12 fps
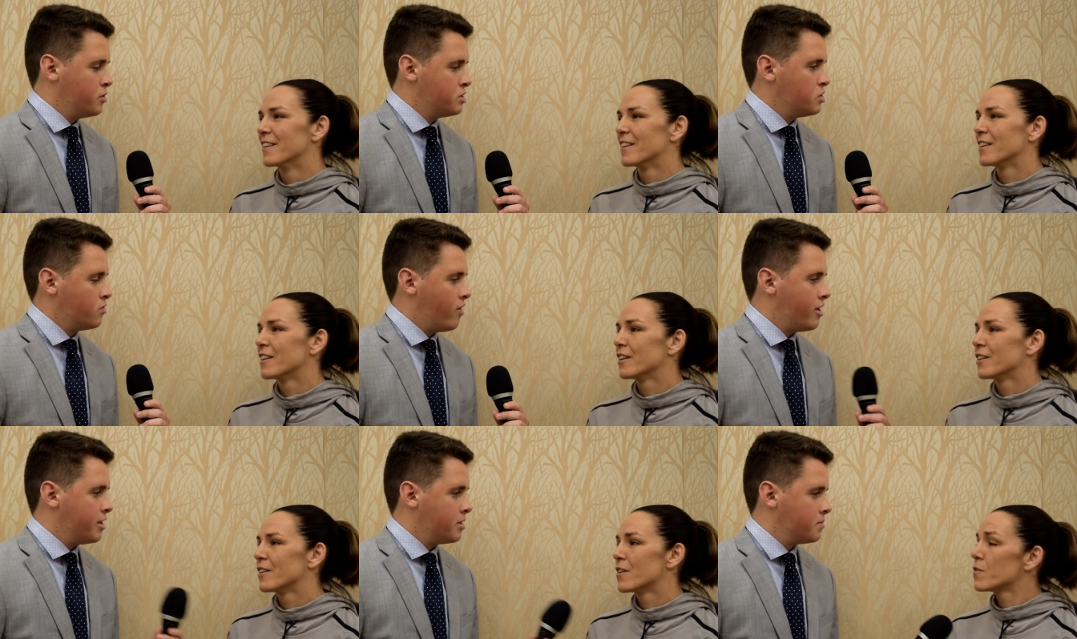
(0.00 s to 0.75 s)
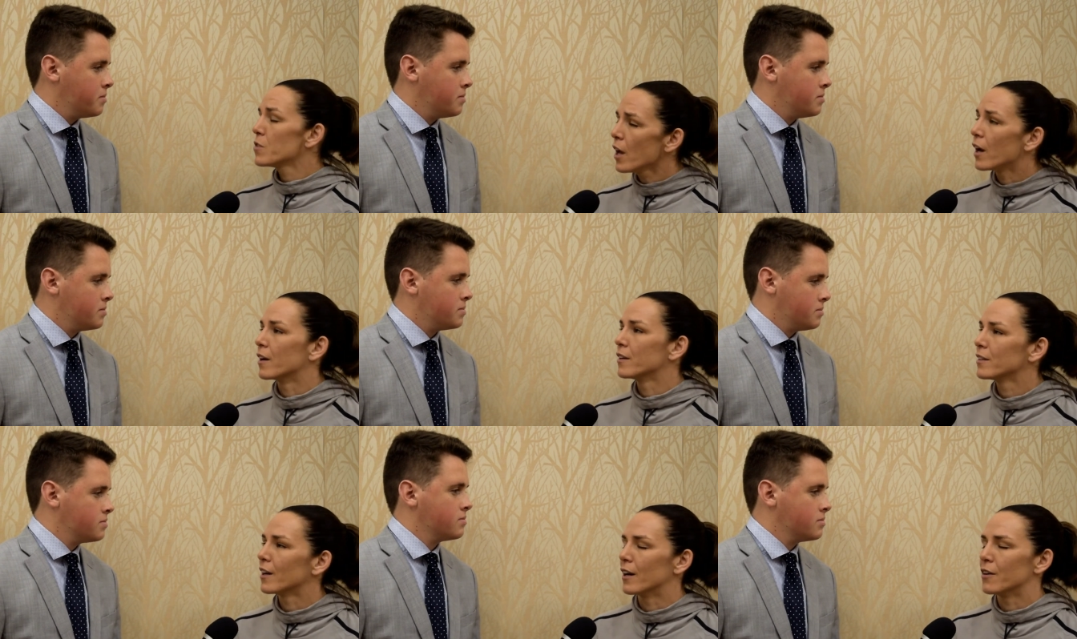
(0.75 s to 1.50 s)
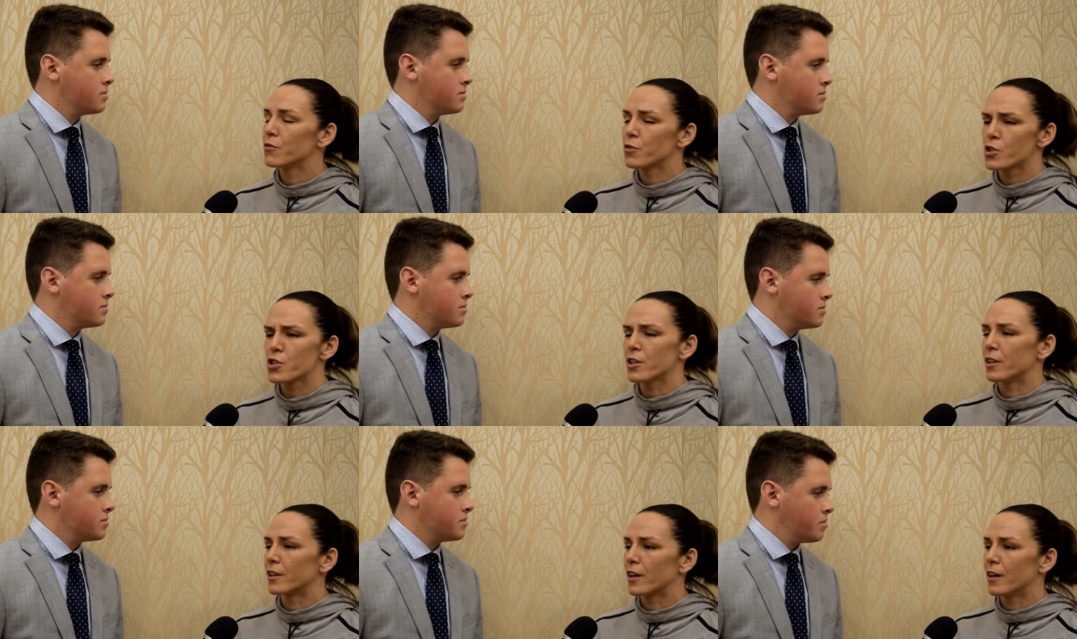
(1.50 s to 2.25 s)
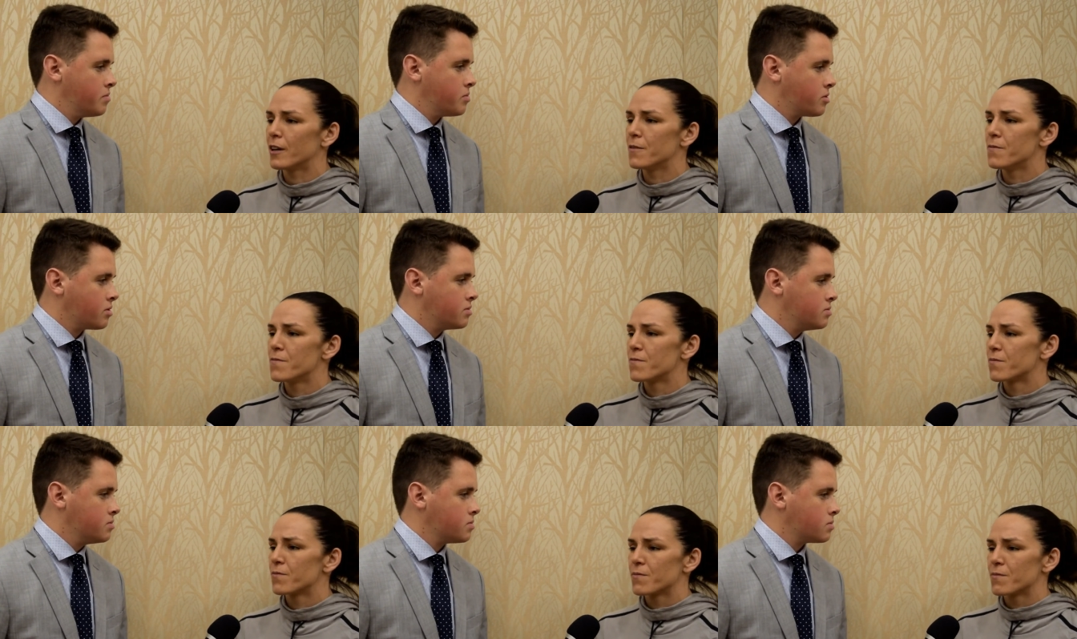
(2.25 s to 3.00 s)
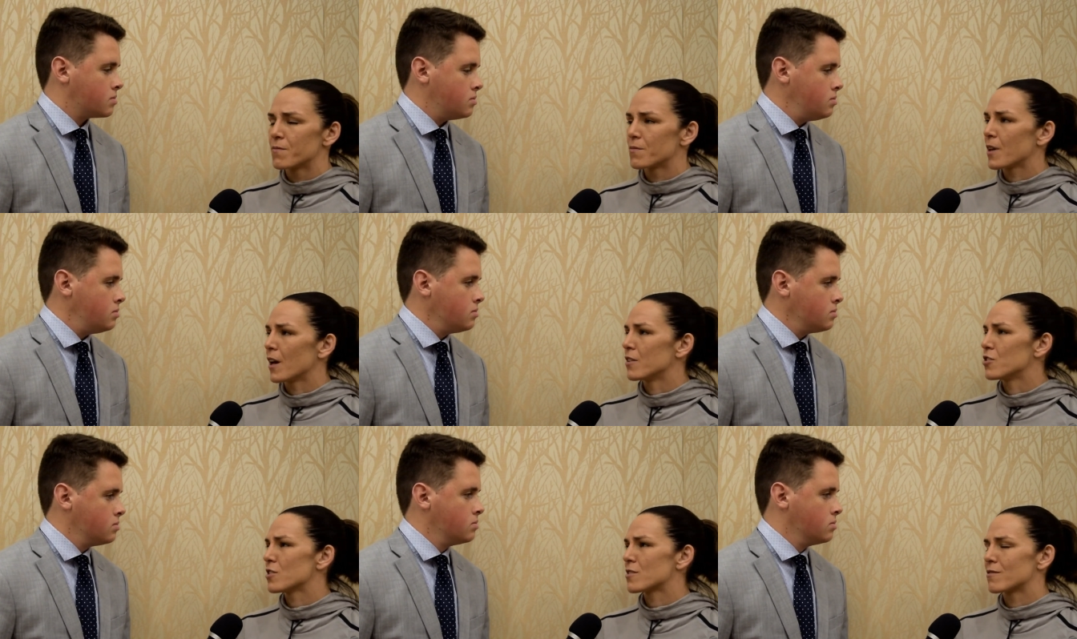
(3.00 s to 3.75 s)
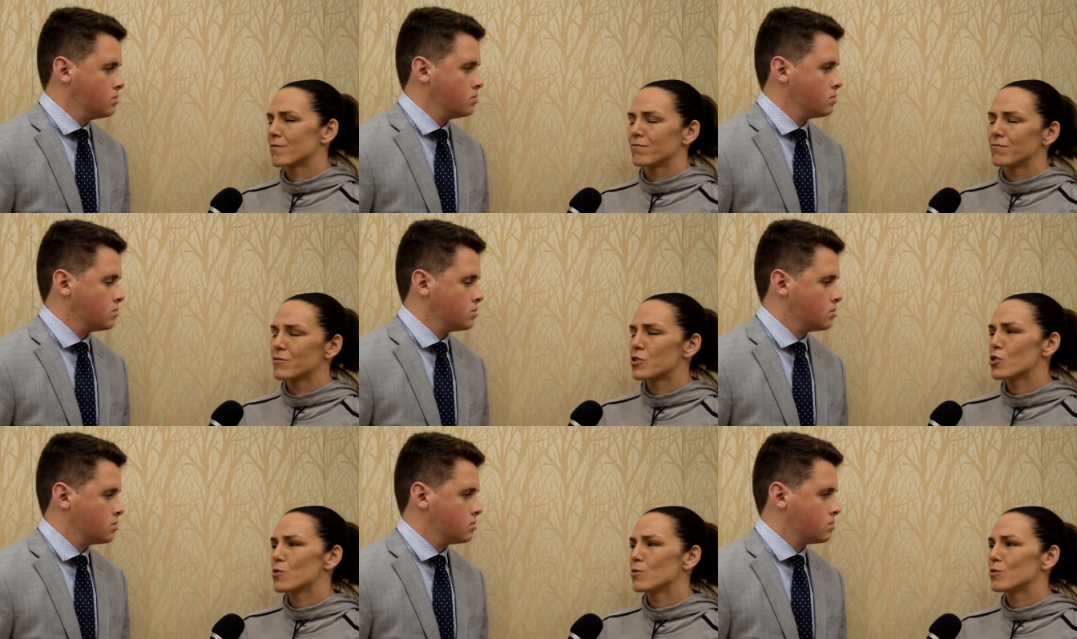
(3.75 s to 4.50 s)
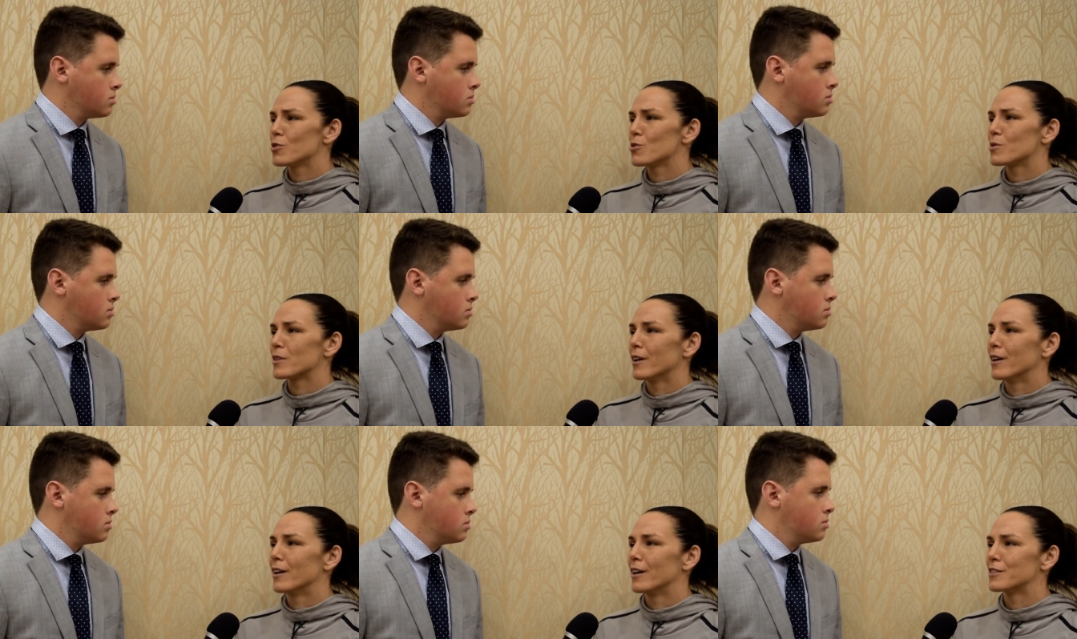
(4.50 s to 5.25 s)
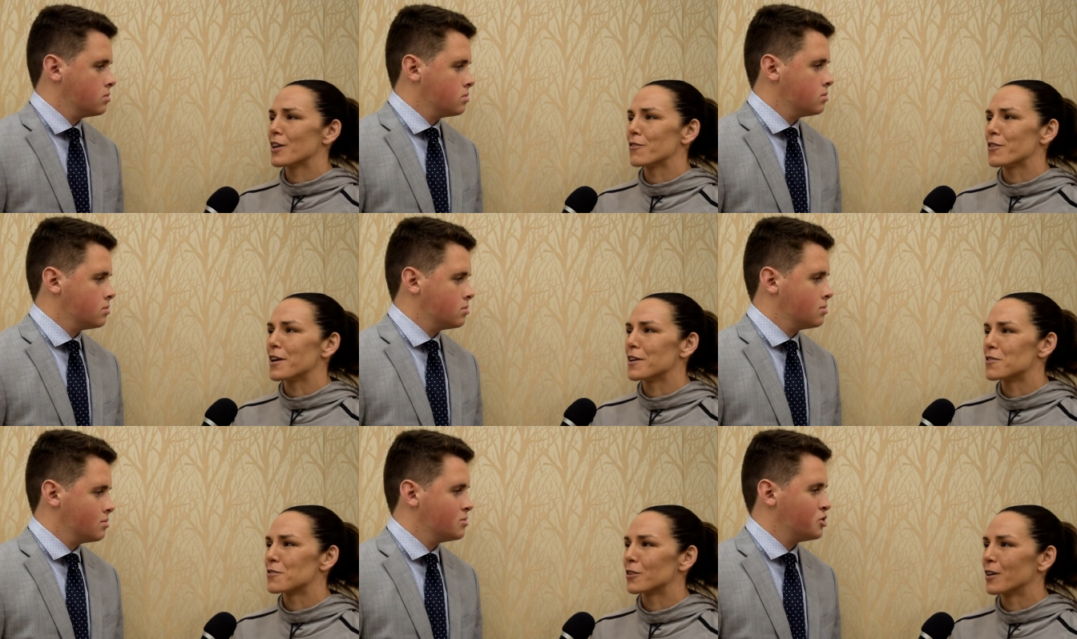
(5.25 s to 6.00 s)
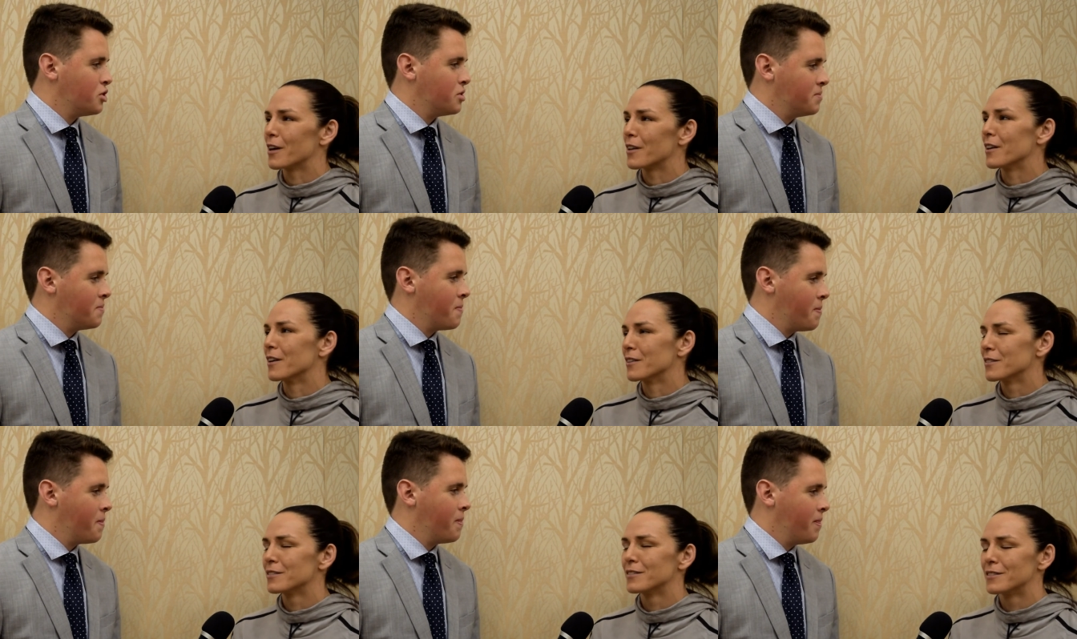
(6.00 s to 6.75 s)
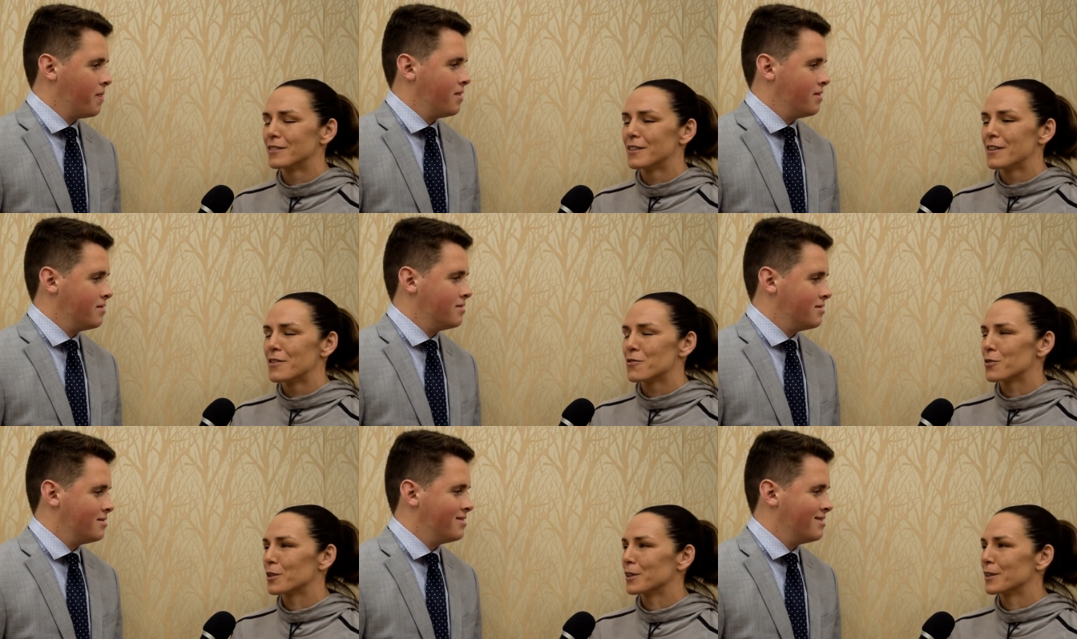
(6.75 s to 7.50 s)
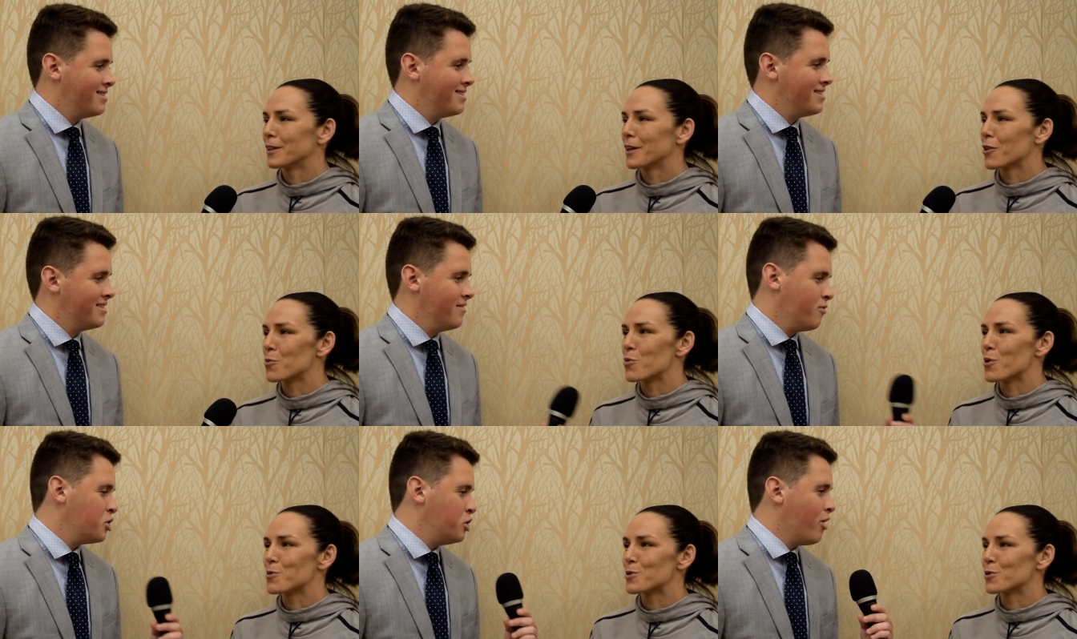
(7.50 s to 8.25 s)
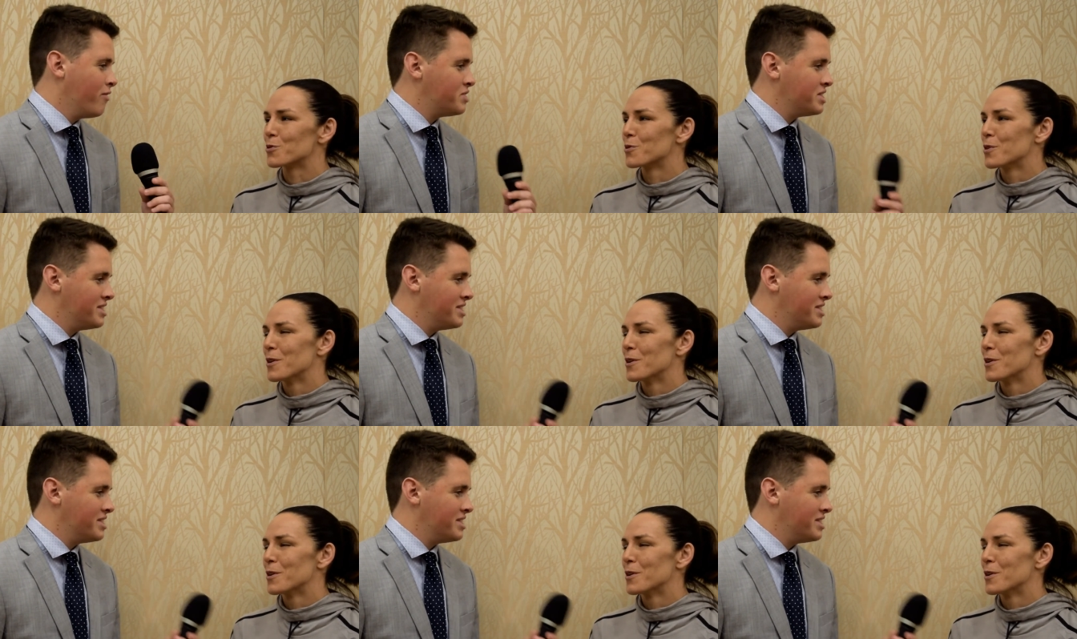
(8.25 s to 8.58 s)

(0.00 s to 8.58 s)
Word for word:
Speaker 1: still fighting.
Speaker 2: Yeah, yeah, for sure. Um, yeah, just two two's a, a tough age. For, sure. I think for a little boy. For UFC.